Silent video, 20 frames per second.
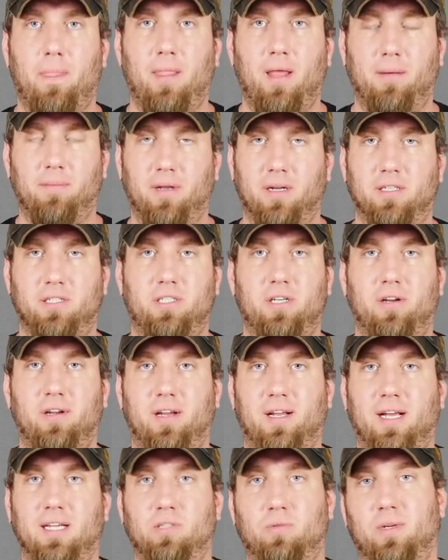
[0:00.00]
I'm going to show
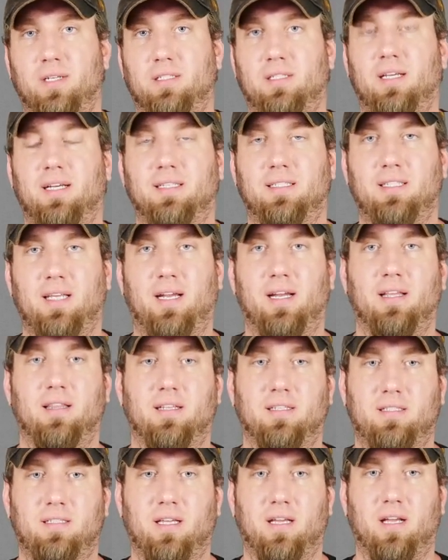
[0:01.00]
you guys what it's like setting
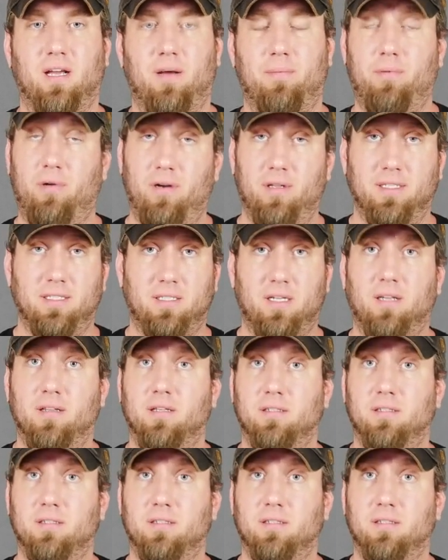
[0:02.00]
this thing up, or at least on the